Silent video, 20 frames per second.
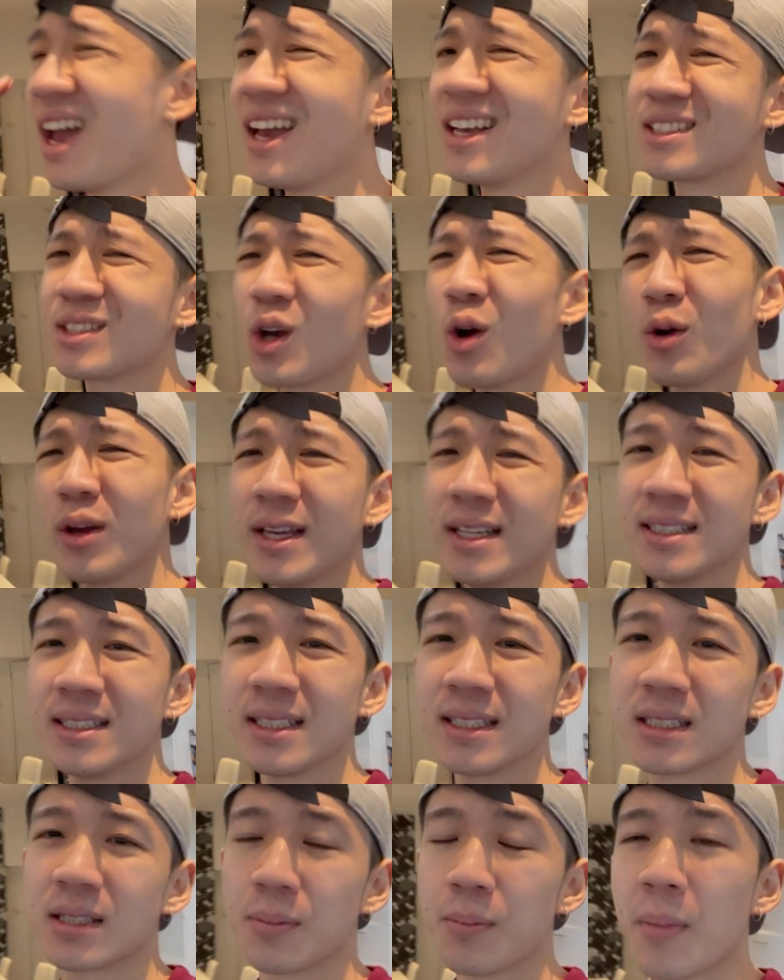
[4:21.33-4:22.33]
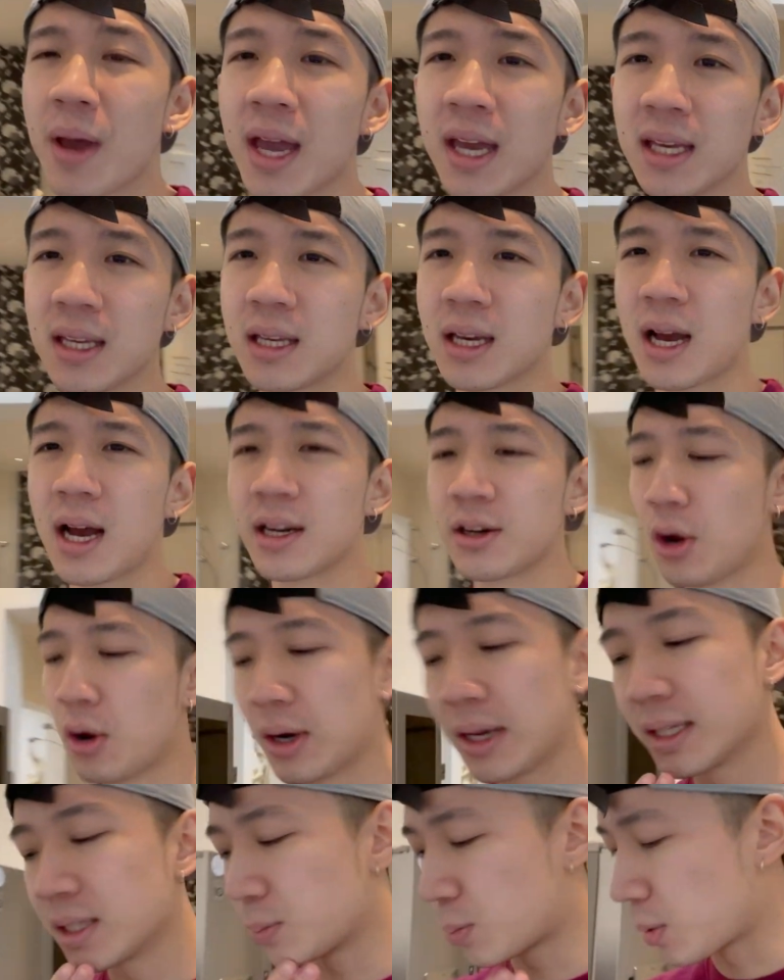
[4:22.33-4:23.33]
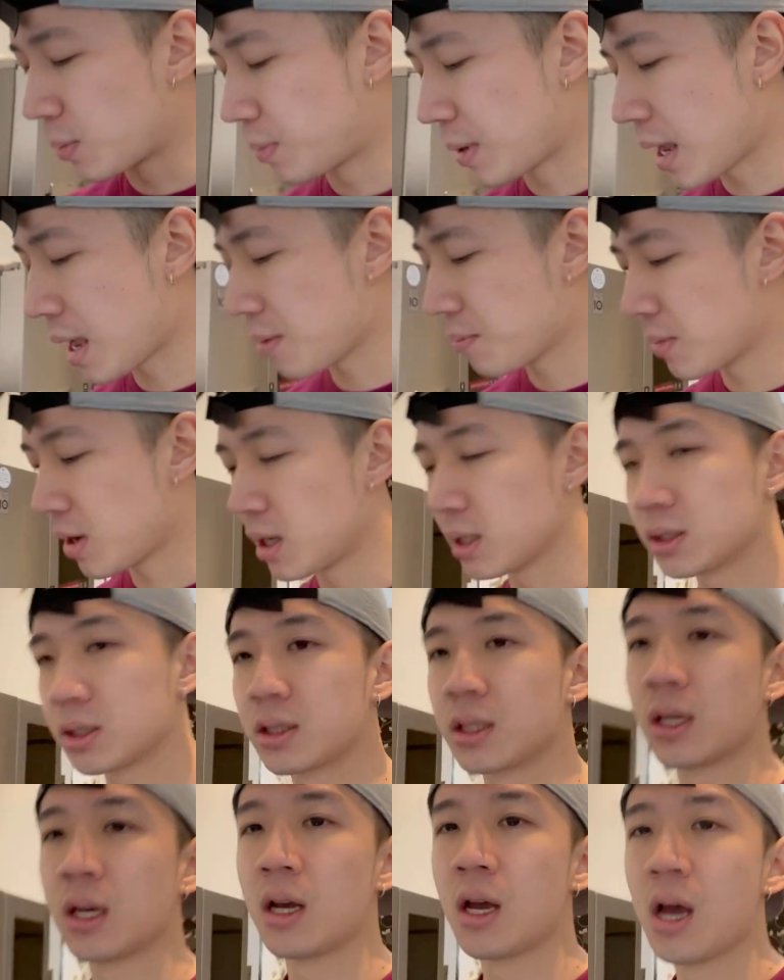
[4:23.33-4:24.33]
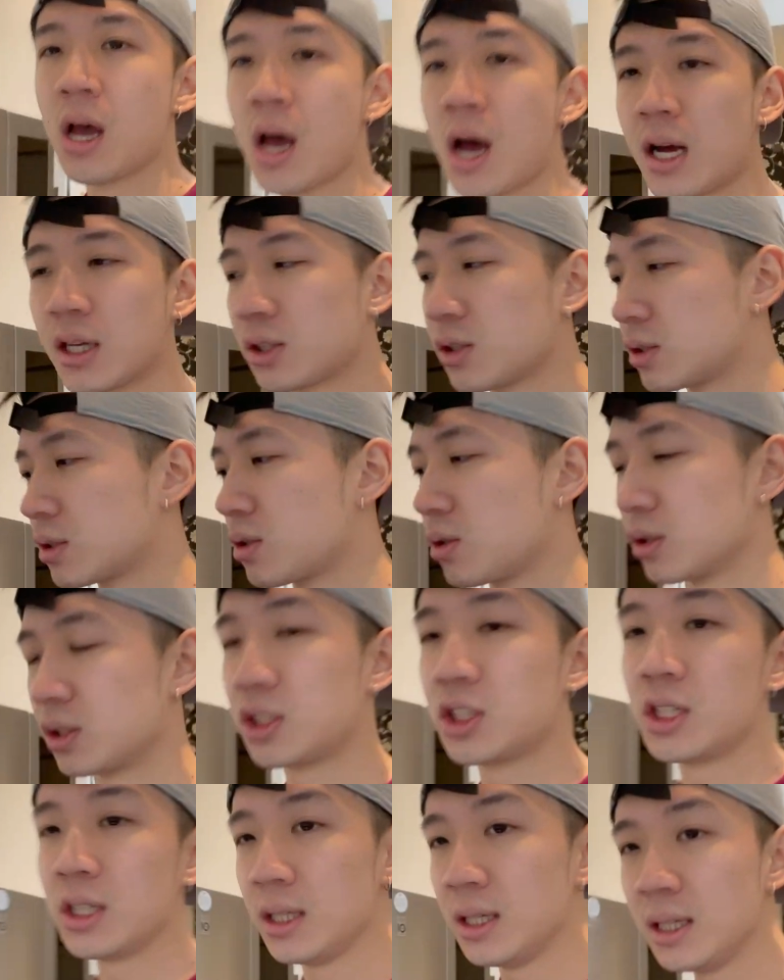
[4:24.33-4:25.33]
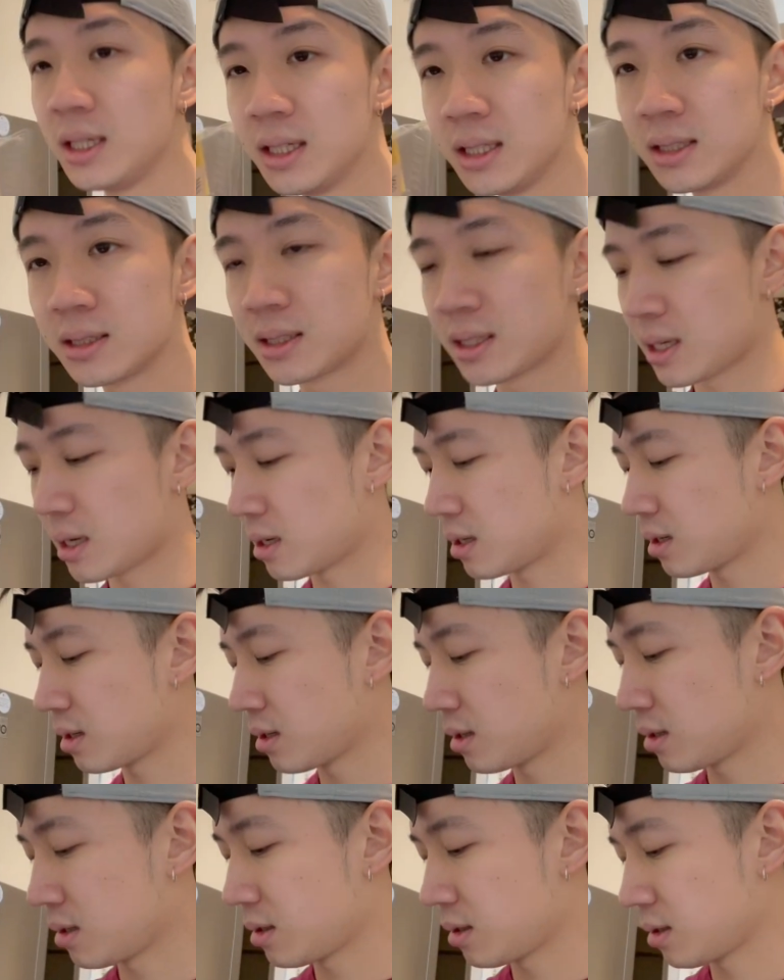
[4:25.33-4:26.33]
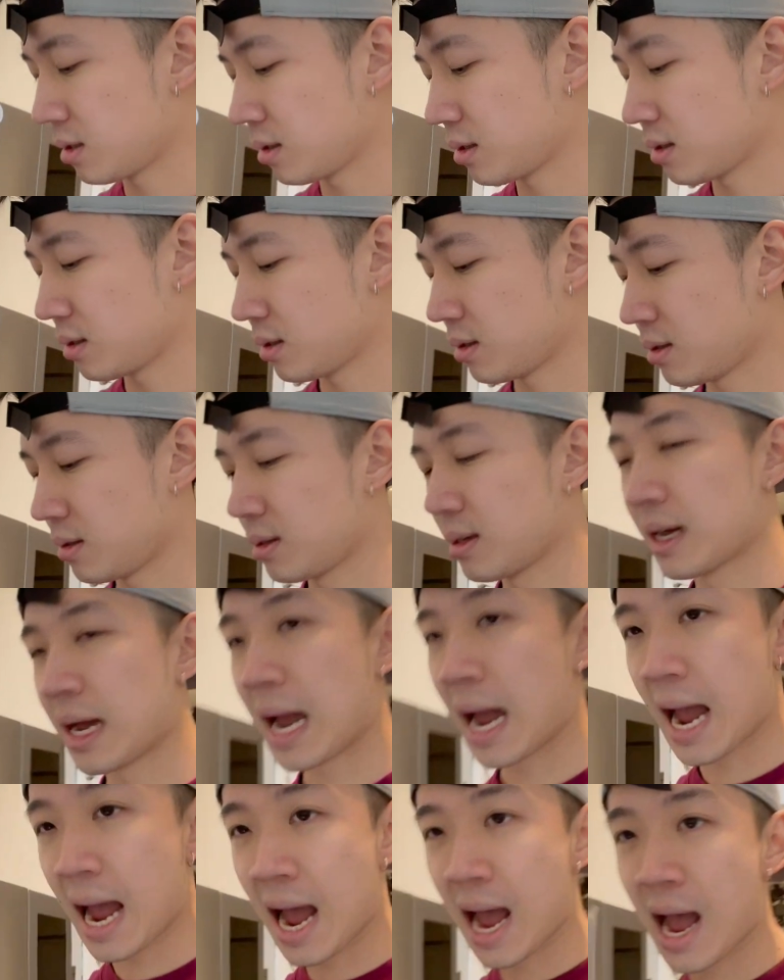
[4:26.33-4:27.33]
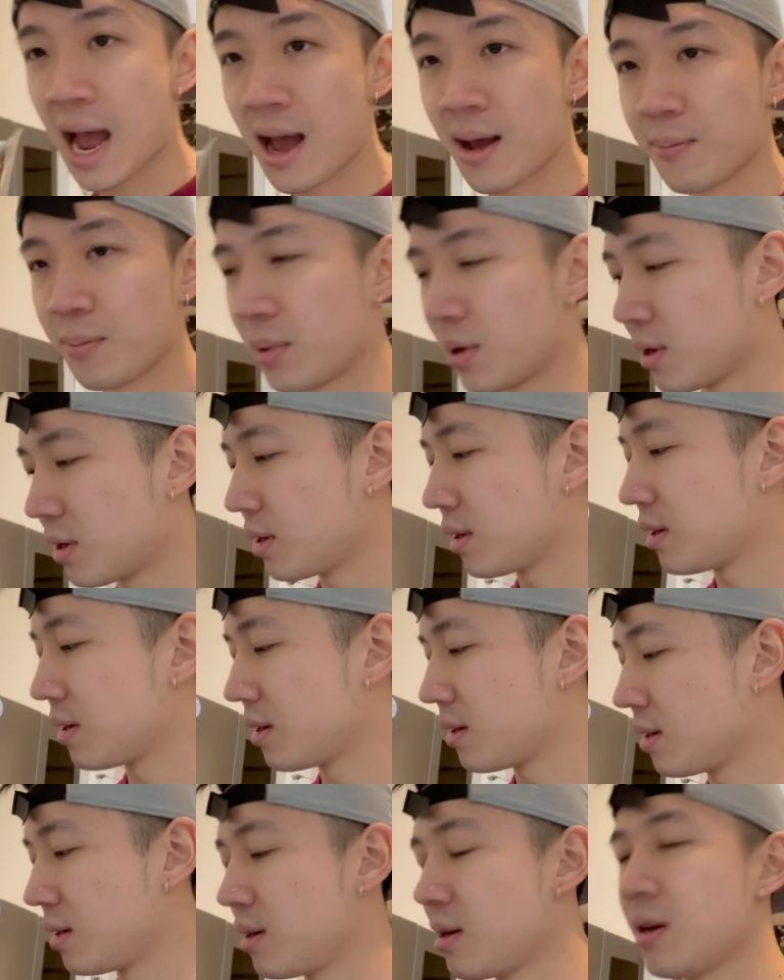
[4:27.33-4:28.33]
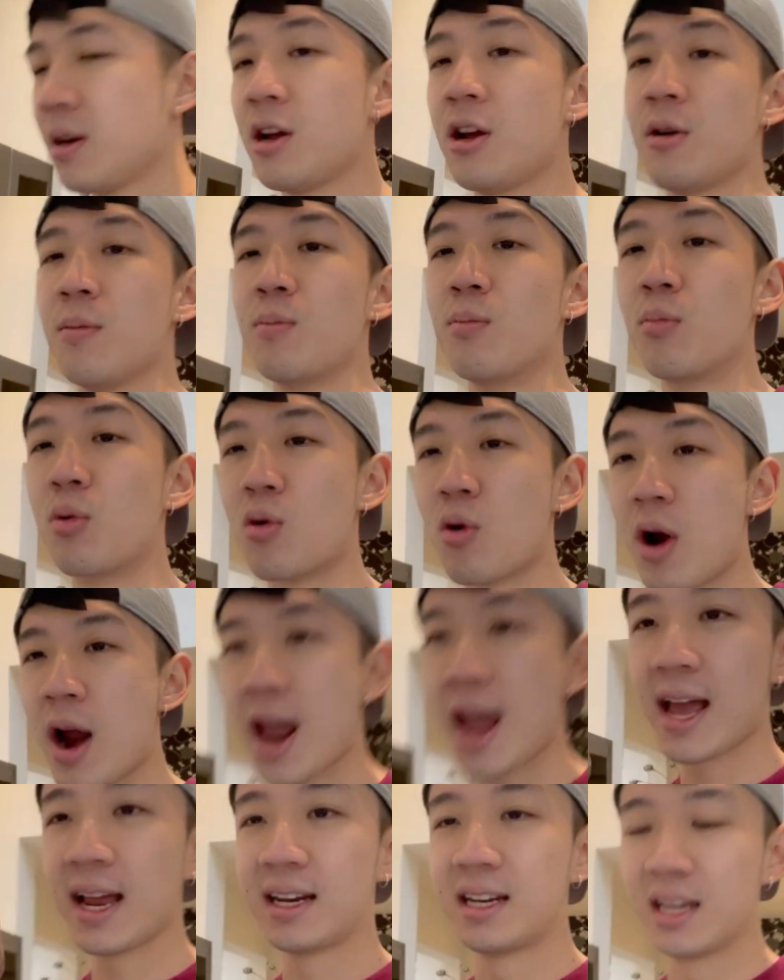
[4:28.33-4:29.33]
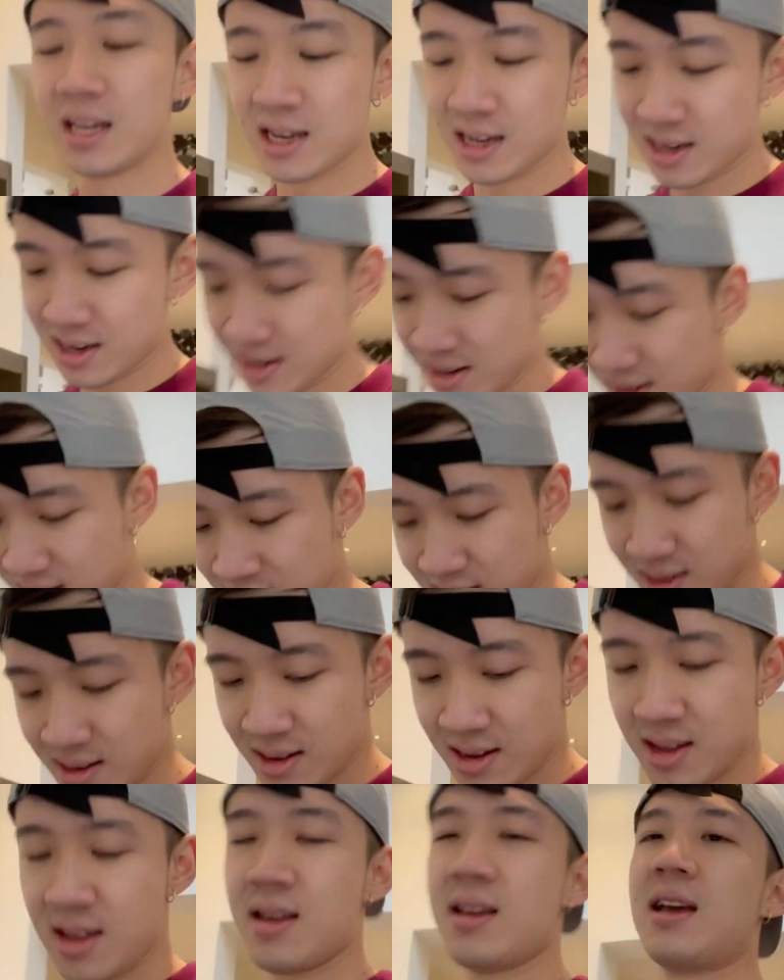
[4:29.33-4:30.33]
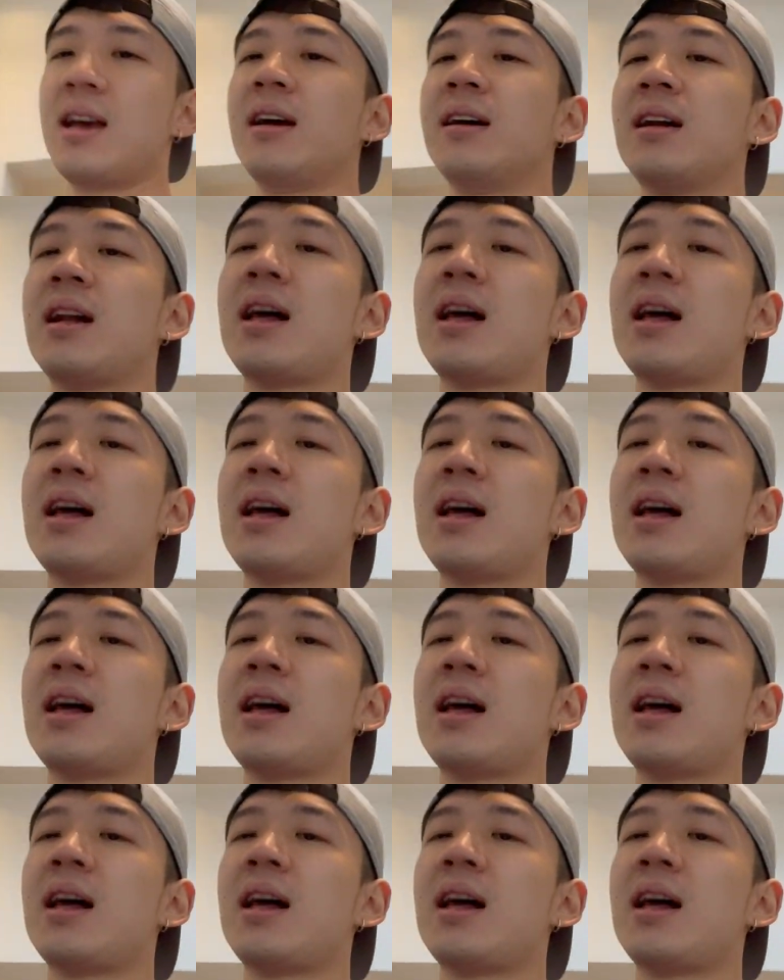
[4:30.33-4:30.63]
it's so easy to make. I don't need to prepare much. I just got cheese, ham, bread, and